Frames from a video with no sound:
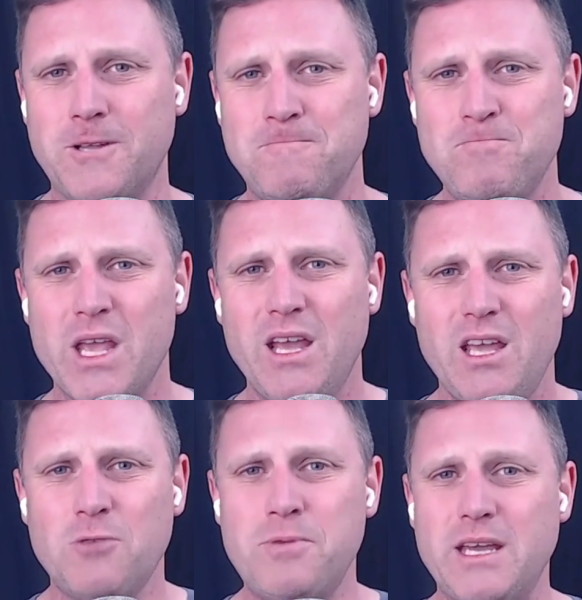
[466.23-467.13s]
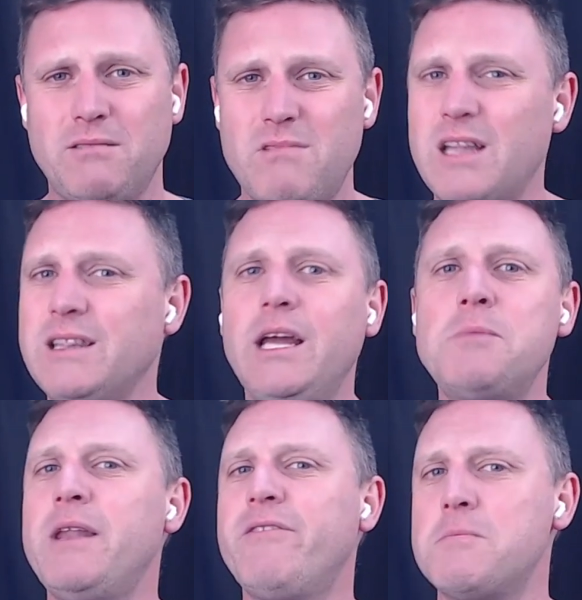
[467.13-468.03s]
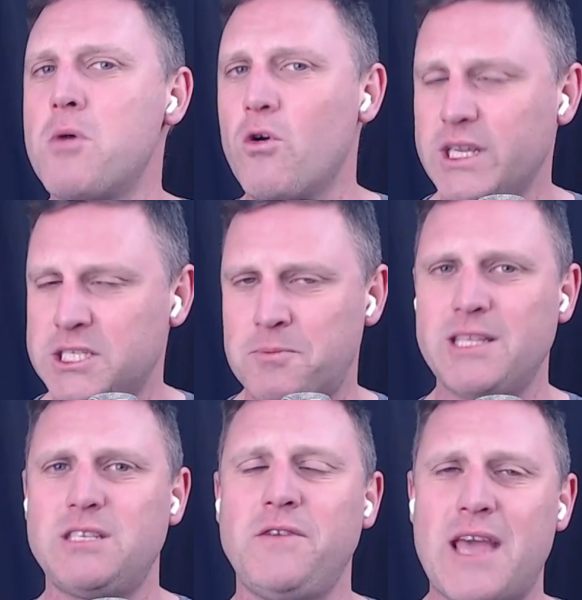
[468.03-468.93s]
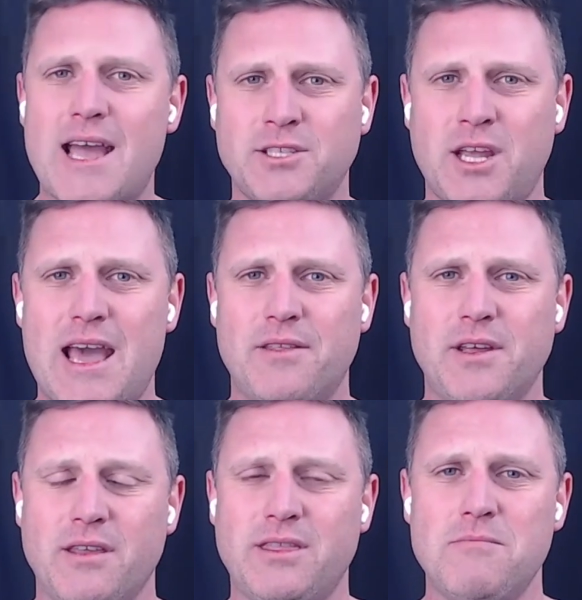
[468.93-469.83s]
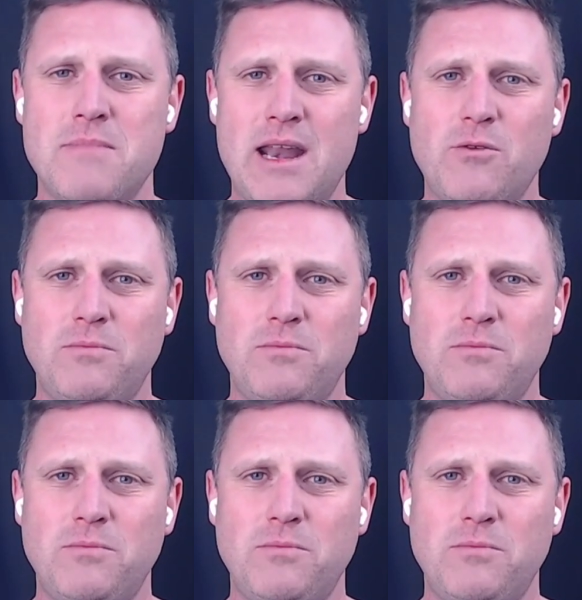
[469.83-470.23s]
And he'll be a little bit of a more expensive cash cow than I think many